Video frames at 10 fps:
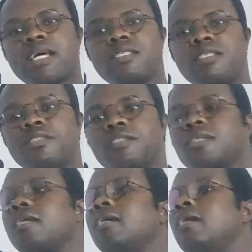
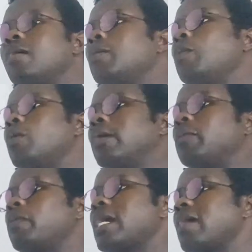axes?
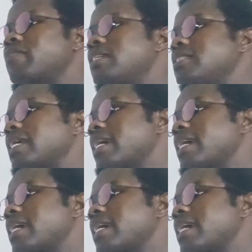We have these